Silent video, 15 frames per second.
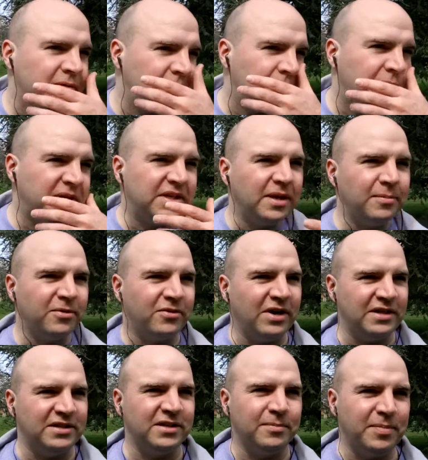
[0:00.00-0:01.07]
be
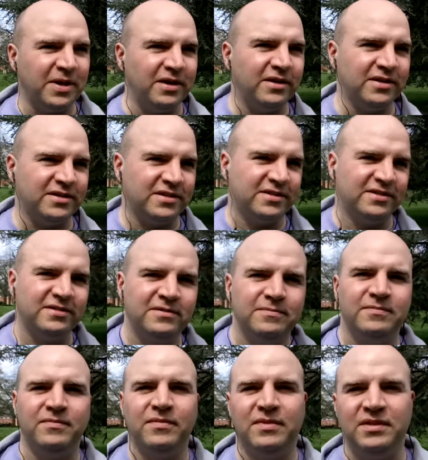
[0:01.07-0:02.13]
democratic about it,
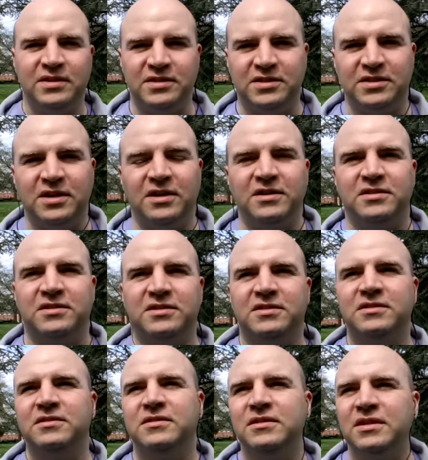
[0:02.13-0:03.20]
discuss,
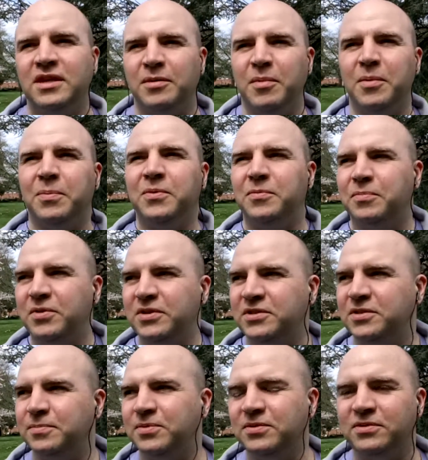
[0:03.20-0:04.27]
come up with
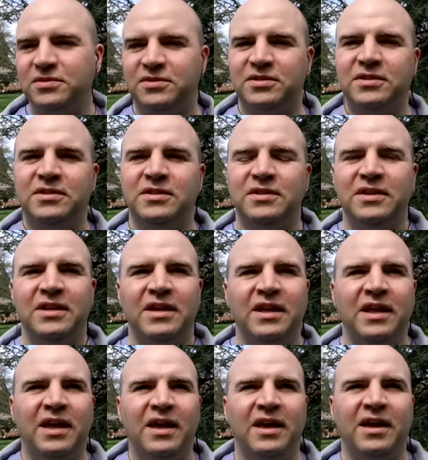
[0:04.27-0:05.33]
principles.
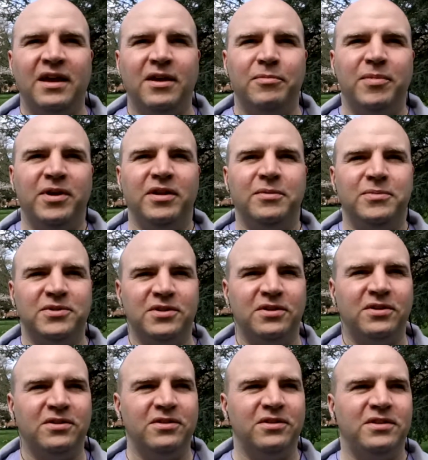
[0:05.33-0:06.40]
My name was
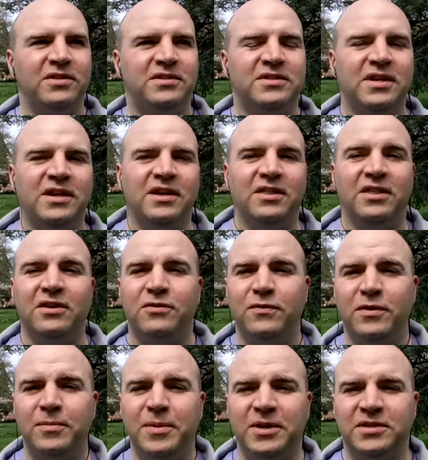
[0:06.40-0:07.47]
Lloyd. Thank you
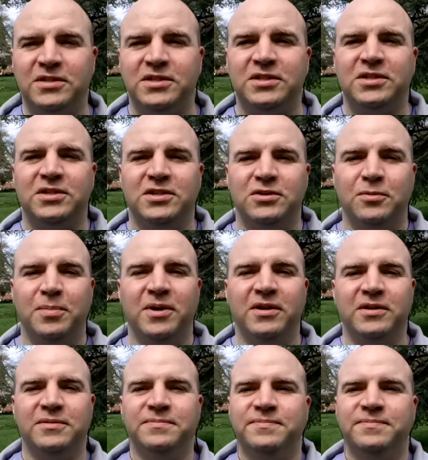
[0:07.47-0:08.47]
very much. Goodbye.